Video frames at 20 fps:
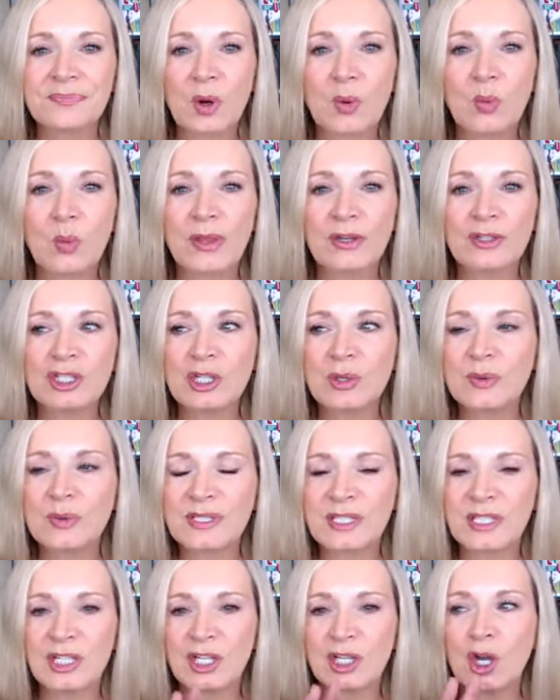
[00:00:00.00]
whether she was
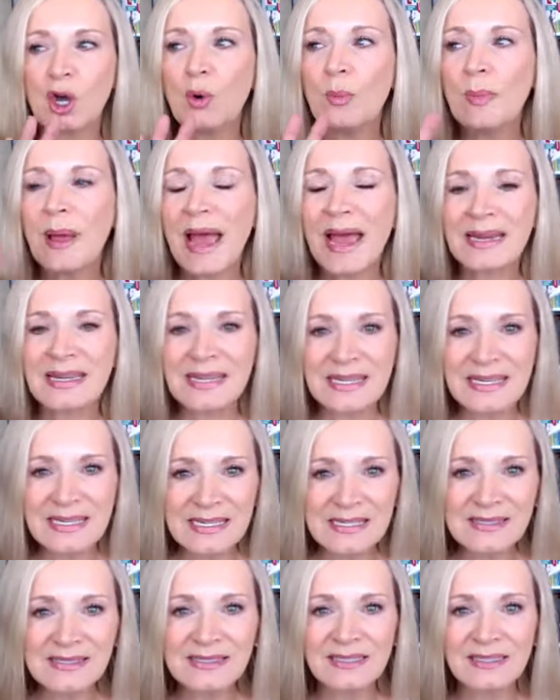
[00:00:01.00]
going to go back
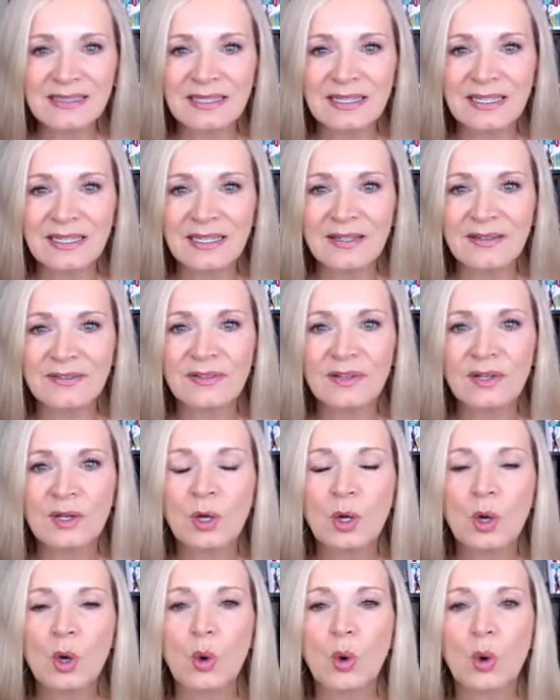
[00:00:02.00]
east to live
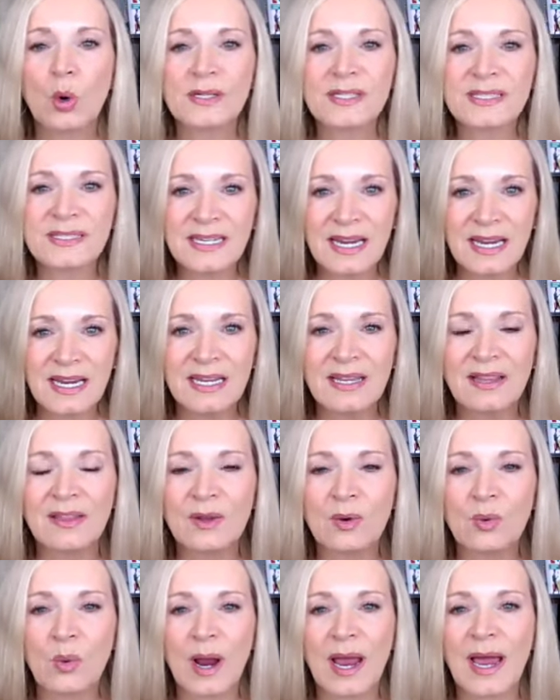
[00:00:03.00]
or stay in
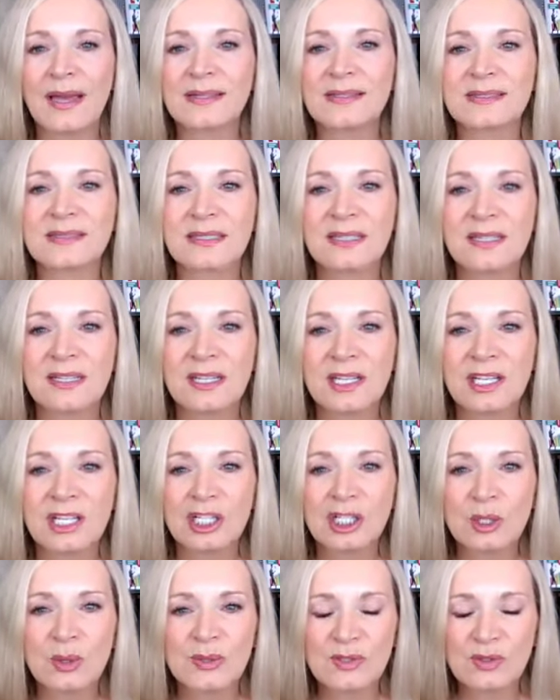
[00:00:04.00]
the west.
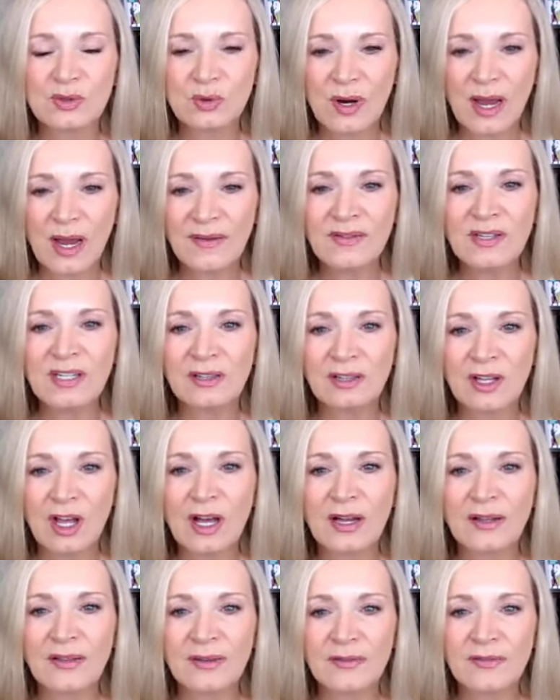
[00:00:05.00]
She was driving
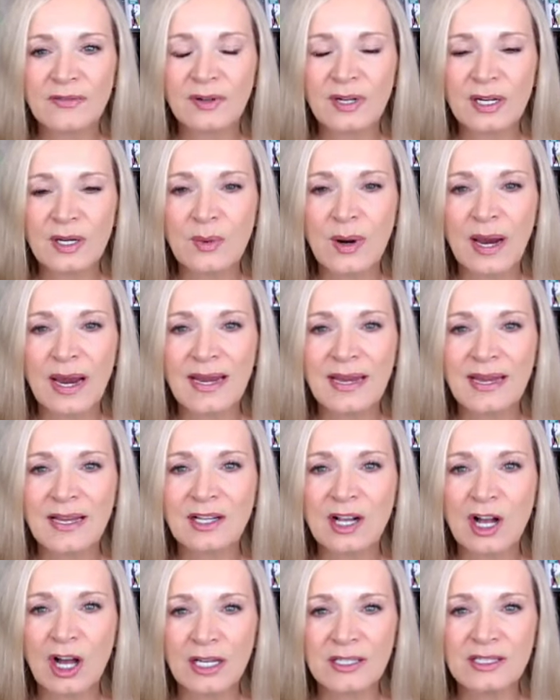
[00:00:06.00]
along the freeway in
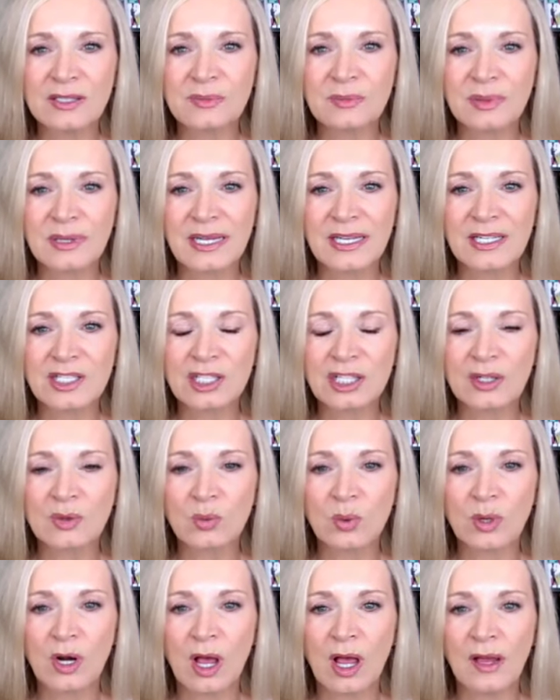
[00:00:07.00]
contemplation
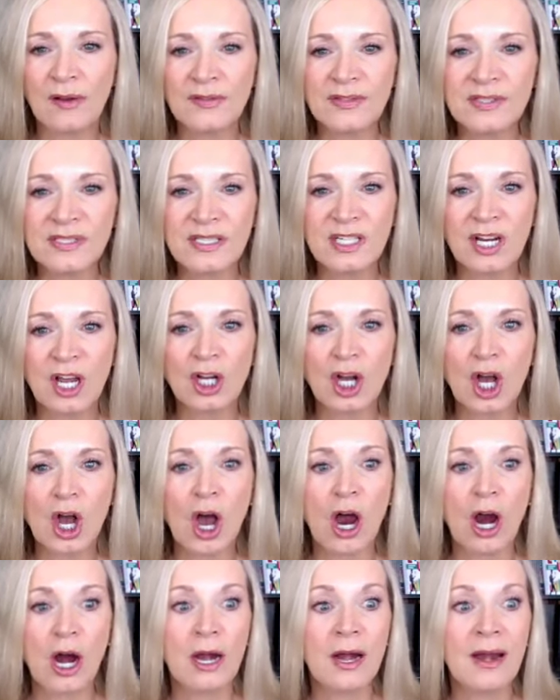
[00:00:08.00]
when all of a sudden a
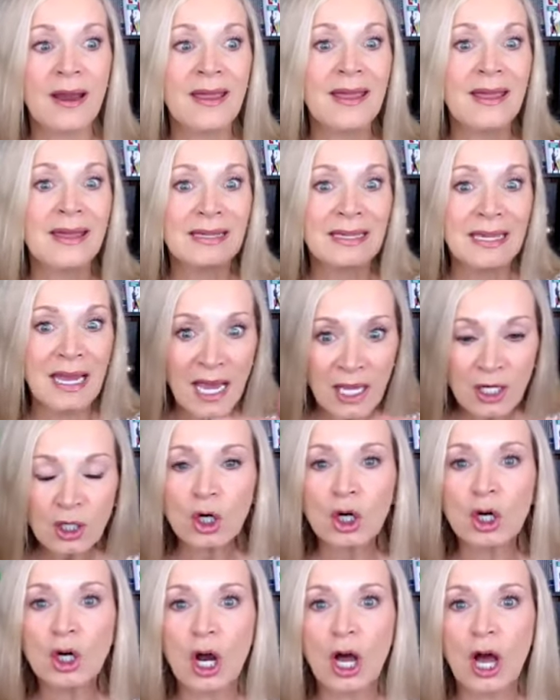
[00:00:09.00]
car cut
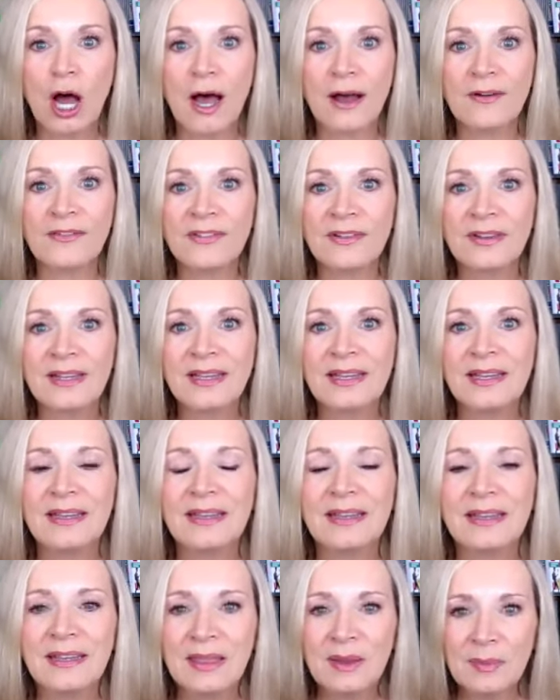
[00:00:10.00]
her off
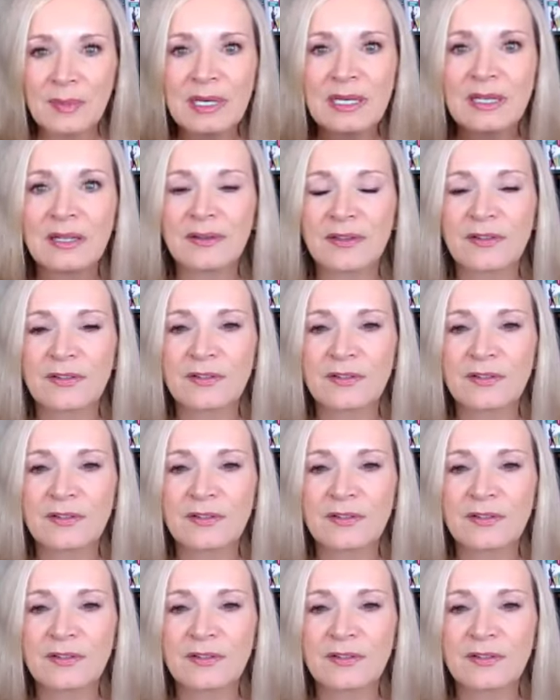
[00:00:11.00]
in the middle of the